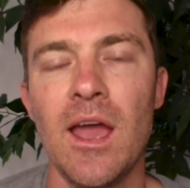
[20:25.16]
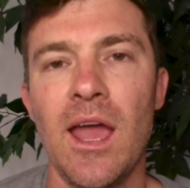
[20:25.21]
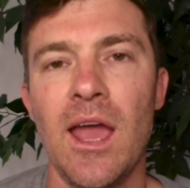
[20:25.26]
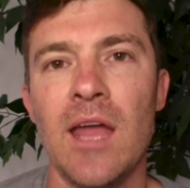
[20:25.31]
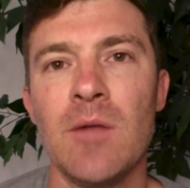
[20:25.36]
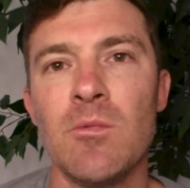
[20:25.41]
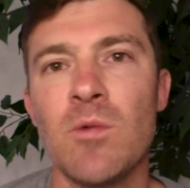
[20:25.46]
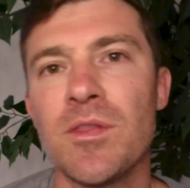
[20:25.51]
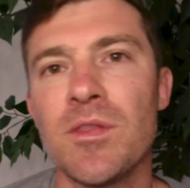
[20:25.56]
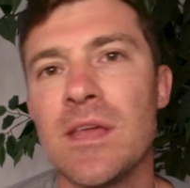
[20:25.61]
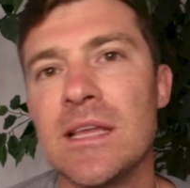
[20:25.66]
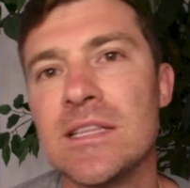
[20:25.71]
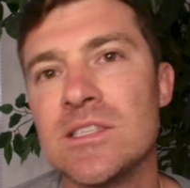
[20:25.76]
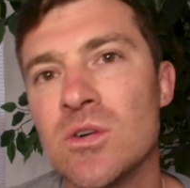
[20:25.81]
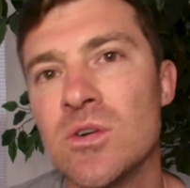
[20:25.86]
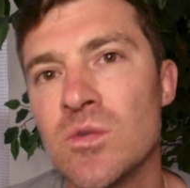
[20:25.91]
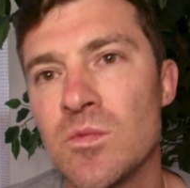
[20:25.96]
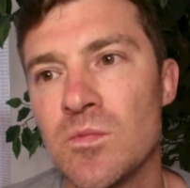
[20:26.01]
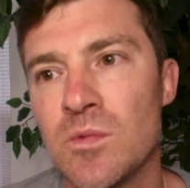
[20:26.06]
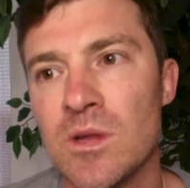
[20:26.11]
And what they
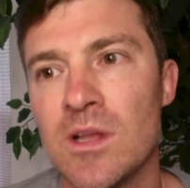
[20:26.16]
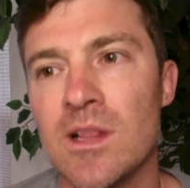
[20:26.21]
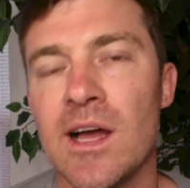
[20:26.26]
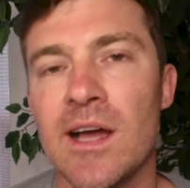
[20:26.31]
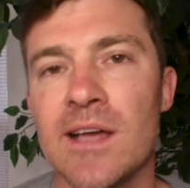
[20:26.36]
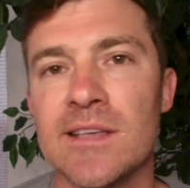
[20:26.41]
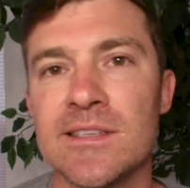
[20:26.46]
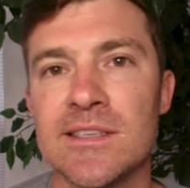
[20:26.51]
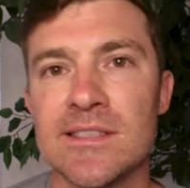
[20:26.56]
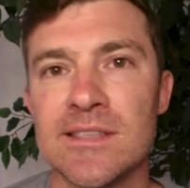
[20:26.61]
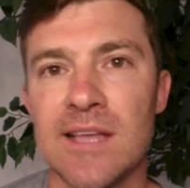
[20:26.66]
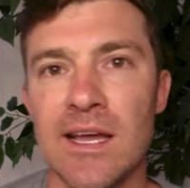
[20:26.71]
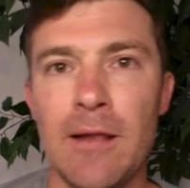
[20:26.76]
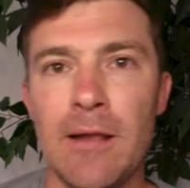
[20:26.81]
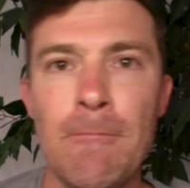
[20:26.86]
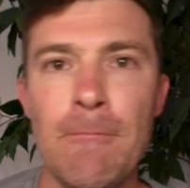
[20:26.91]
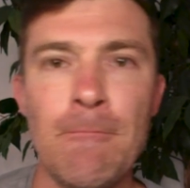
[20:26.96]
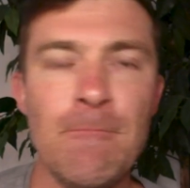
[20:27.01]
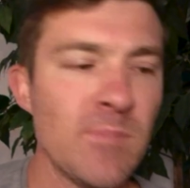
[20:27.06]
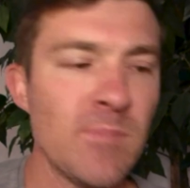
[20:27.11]
don't realize is
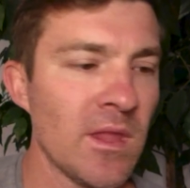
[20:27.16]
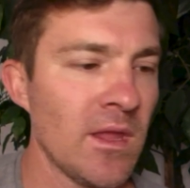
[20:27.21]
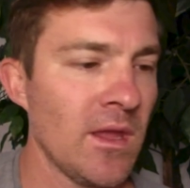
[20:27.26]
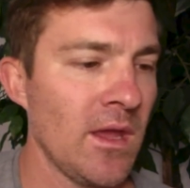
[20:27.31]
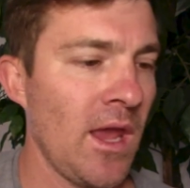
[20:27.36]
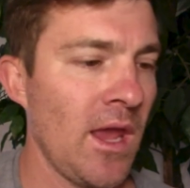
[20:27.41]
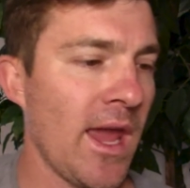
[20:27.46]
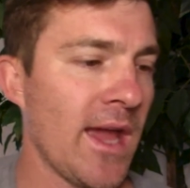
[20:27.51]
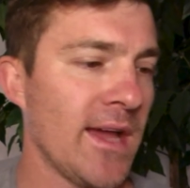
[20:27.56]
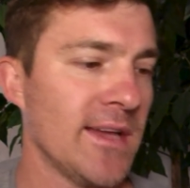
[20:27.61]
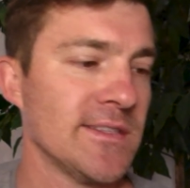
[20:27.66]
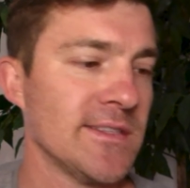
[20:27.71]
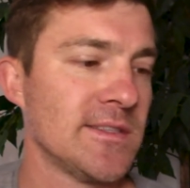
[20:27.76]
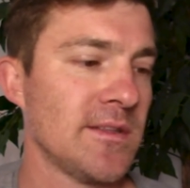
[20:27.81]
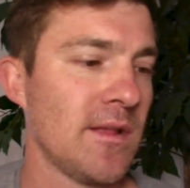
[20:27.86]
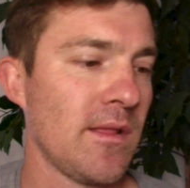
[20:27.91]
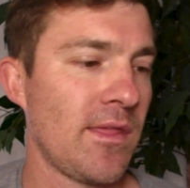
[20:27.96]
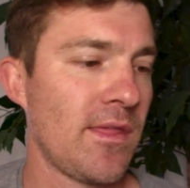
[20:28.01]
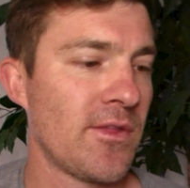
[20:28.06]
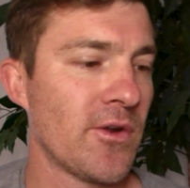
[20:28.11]
that he has
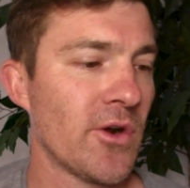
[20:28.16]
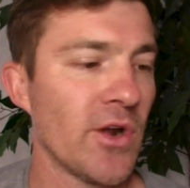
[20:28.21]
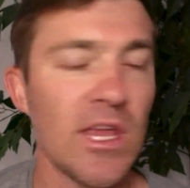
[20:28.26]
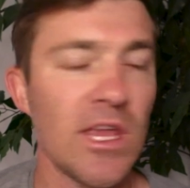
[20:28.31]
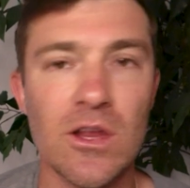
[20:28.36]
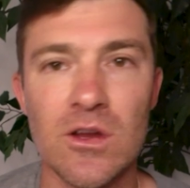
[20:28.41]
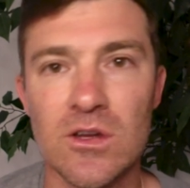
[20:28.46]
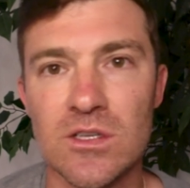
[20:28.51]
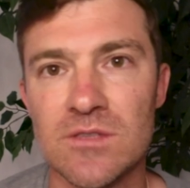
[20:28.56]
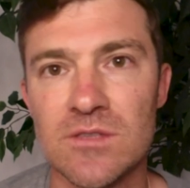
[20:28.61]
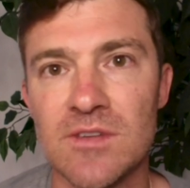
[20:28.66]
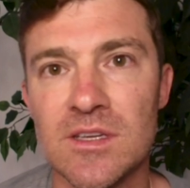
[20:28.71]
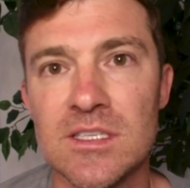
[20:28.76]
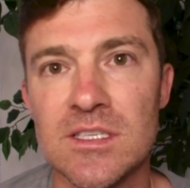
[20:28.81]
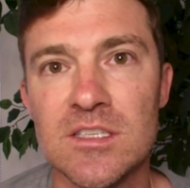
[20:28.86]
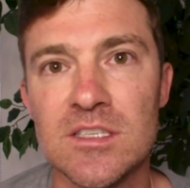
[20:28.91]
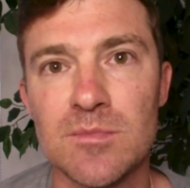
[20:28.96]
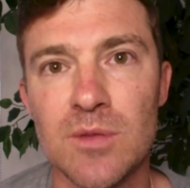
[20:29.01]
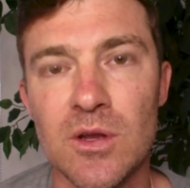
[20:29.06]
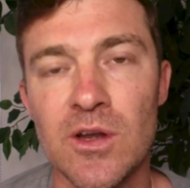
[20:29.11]
30 years of
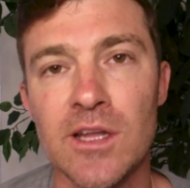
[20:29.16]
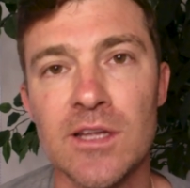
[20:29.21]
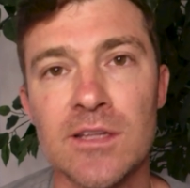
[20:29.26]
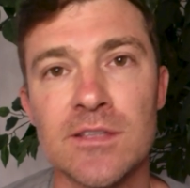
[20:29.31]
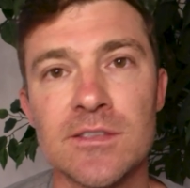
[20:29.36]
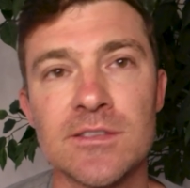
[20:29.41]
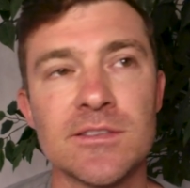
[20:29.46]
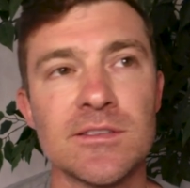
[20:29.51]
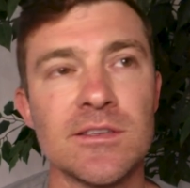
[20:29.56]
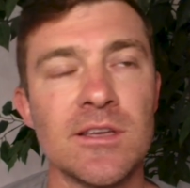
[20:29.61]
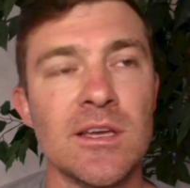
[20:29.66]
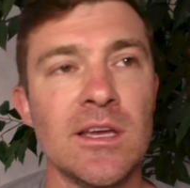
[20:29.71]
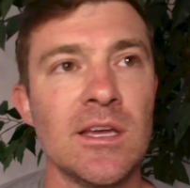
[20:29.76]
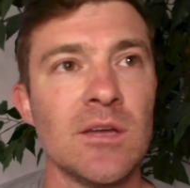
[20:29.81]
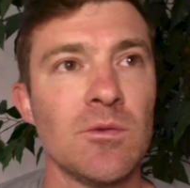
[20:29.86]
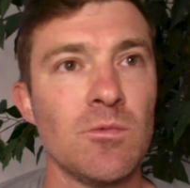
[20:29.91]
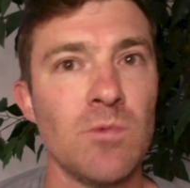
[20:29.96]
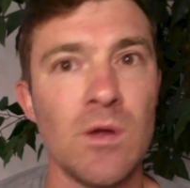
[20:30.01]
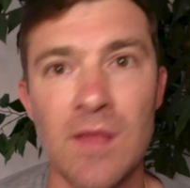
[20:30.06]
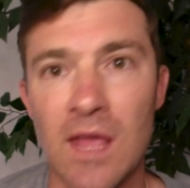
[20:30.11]
experience
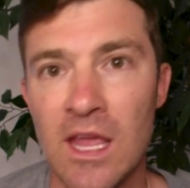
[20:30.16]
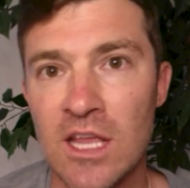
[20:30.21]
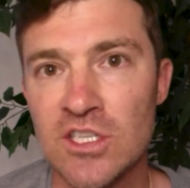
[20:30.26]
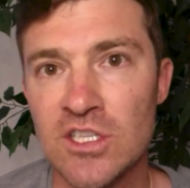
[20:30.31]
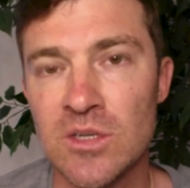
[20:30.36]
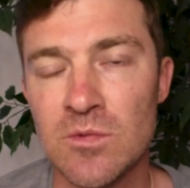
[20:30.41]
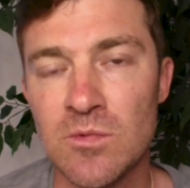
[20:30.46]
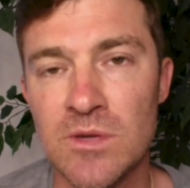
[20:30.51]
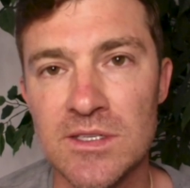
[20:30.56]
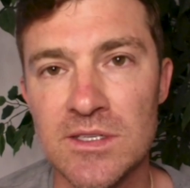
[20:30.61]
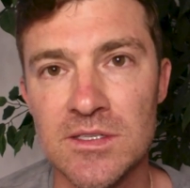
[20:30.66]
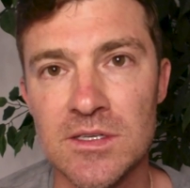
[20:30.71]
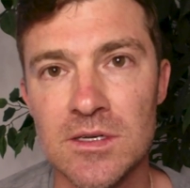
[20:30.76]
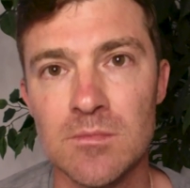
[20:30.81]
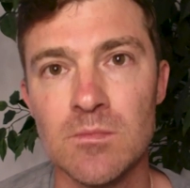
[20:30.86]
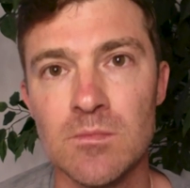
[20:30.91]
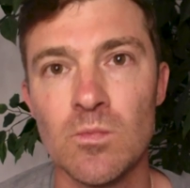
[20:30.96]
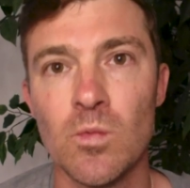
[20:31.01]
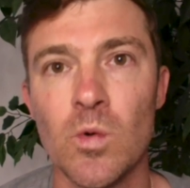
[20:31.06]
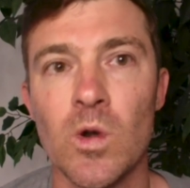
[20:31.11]
with ancient
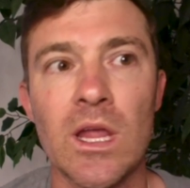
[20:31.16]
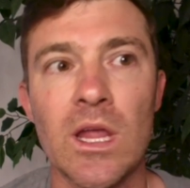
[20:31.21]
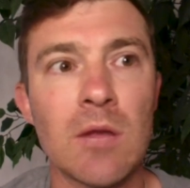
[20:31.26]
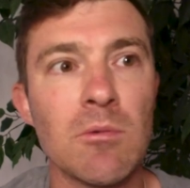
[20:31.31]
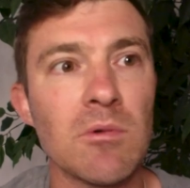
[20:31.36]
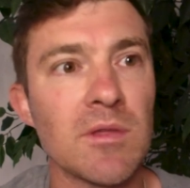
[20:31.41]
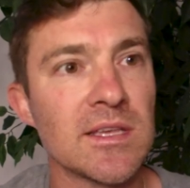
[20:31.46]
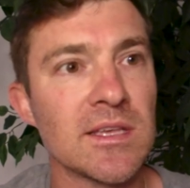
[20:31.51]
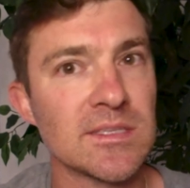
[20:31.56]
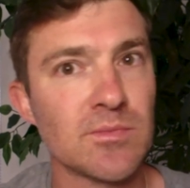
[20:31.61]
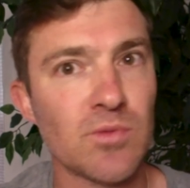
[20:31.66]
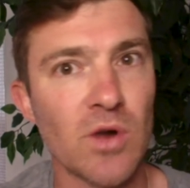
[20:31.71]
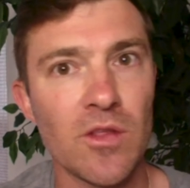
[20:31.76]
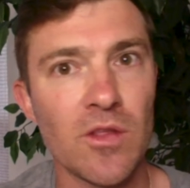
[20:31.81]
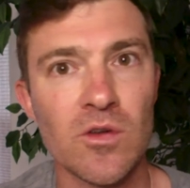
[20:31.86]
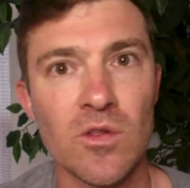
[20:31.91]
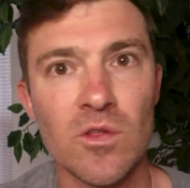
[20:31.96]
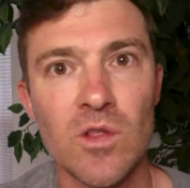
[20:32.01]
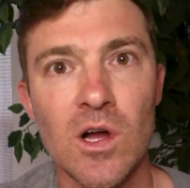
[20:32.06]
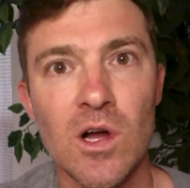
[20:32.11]
wisdom, working with his
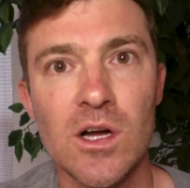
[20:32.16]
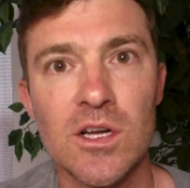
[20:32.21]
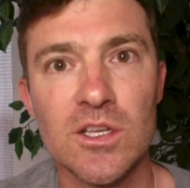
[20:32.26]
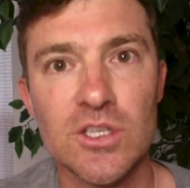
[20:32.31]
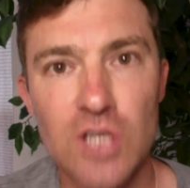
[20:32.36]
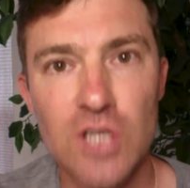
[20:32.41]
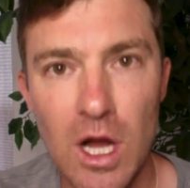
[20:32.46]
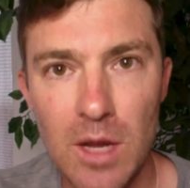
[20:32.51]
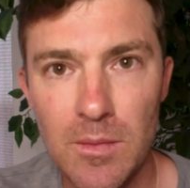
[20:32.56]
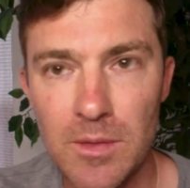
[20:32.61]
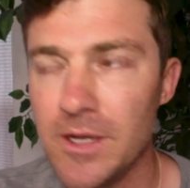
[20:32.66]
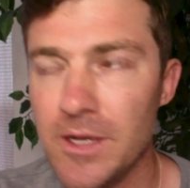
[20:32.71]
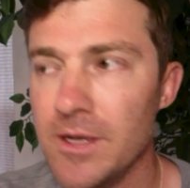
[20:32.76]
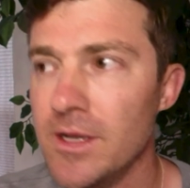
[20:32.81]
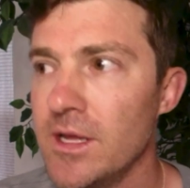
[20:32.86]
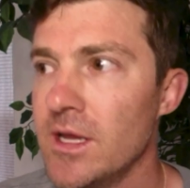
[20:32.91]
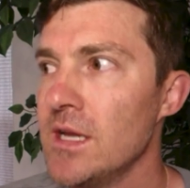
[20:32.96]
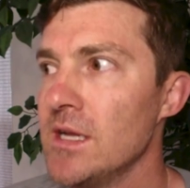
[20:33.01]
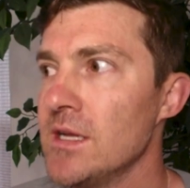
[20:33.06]
brother-in-law, shaman,